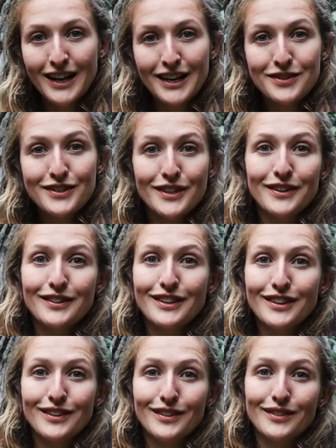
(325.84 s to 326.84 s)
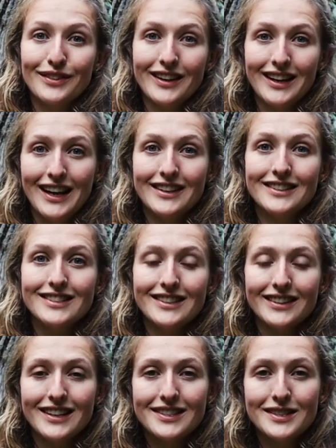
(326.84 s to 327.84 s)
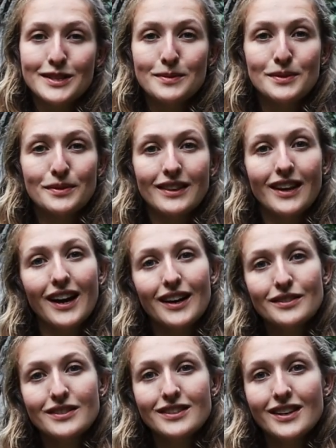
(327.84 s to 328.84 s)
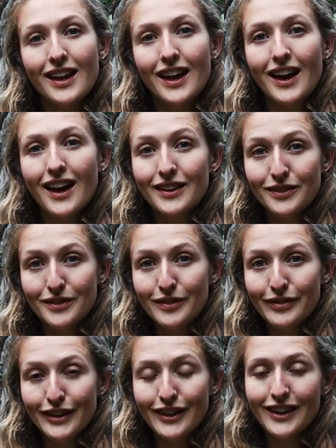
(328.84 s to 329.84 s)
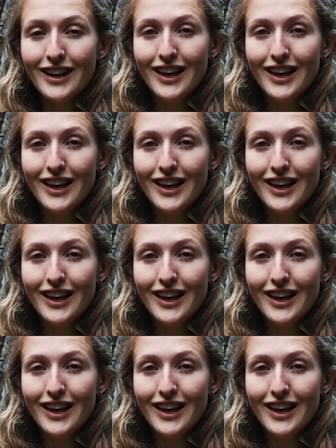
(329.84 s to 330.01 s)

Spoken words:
now showing you the land that sits between the house and the river.